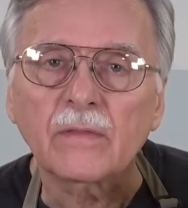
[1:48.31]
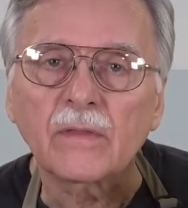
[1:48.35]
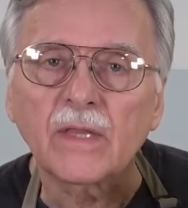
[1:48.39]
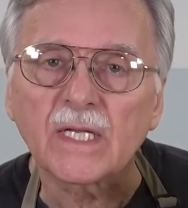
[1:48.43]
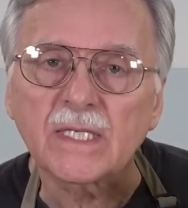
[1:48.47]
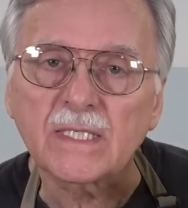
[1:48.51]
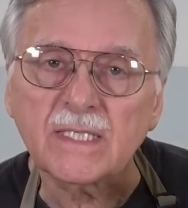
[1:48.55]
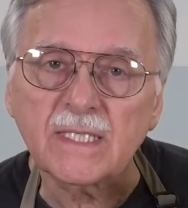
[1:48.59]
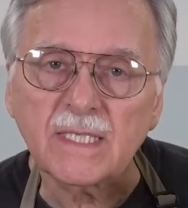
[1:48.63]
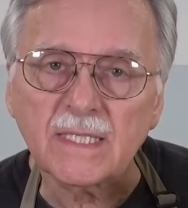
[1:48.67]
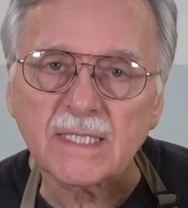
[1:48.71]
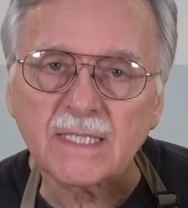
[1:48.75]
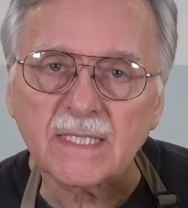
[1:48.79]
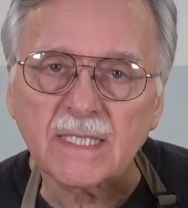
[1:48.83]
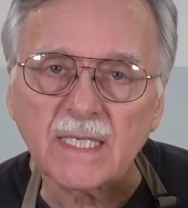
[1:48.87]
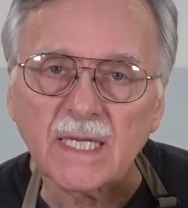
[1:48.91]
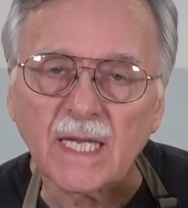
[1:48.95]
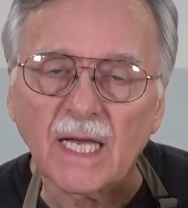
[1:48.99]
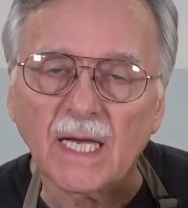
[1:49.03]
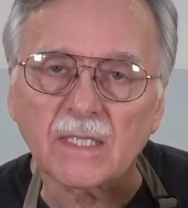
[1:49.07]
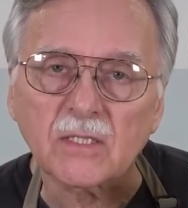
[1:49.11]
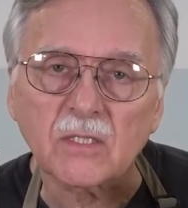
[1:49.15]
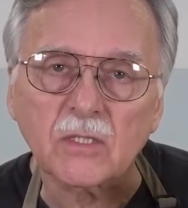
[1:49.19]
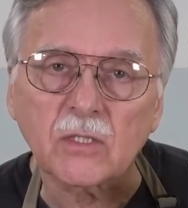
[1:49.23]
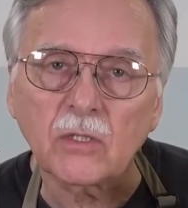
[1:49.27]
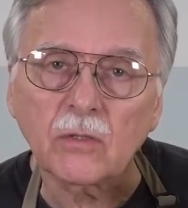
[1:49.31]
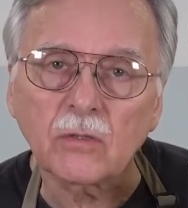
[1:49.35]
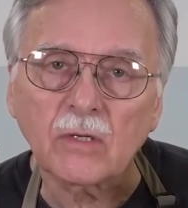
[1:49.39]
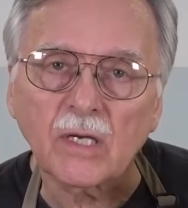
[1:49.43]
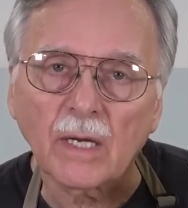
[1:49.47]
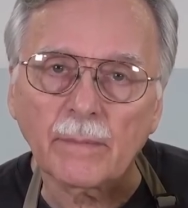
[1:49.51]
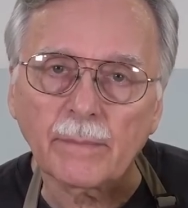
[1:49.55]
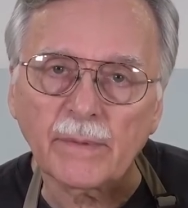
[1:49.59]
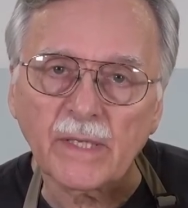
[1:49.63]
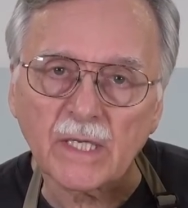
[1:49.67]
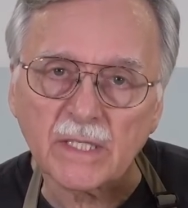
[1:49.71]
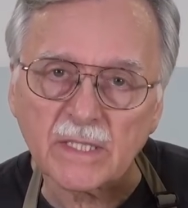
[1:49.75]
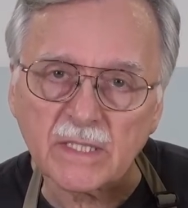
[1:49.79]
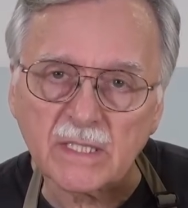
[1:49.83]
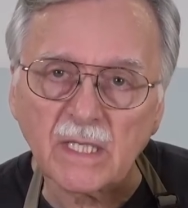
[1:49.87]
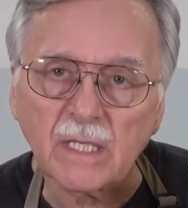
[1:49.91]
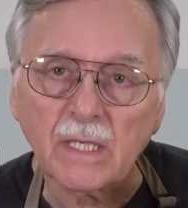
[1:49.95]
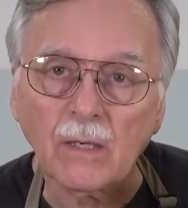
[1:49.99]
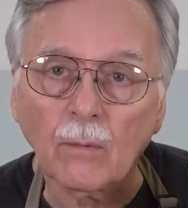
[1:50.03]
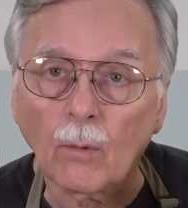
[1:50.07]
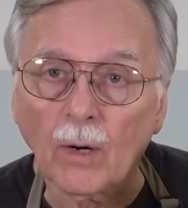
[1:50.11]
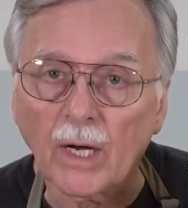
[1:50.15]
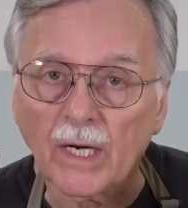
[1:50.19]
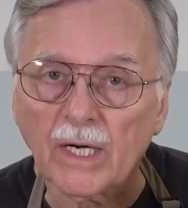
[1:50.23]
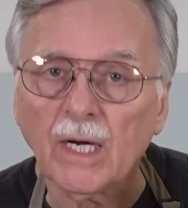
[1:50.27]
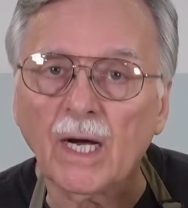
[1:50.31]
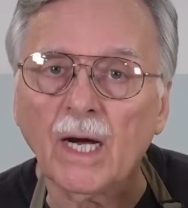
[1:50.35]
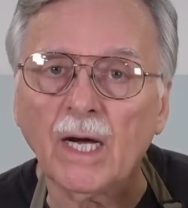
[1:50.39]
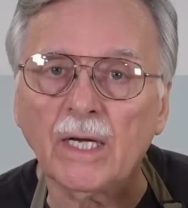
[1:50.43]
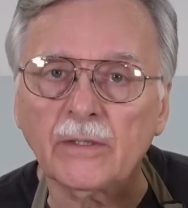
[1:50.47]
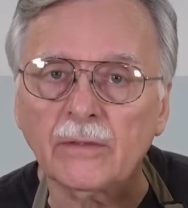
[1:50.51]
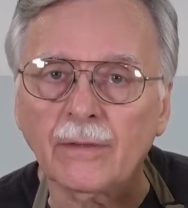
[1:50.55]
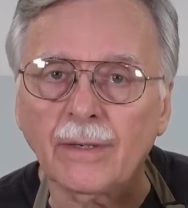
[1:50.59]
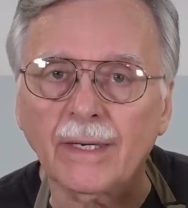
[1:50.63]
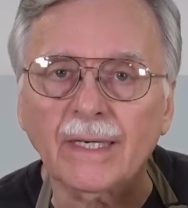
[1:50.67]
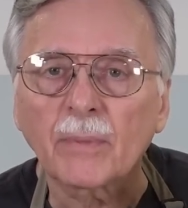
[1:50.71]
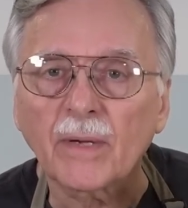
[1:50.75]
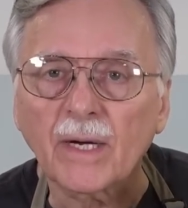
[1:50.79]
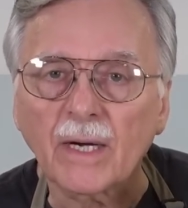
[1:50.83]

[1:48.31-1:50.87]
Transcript: the TCS UWT100.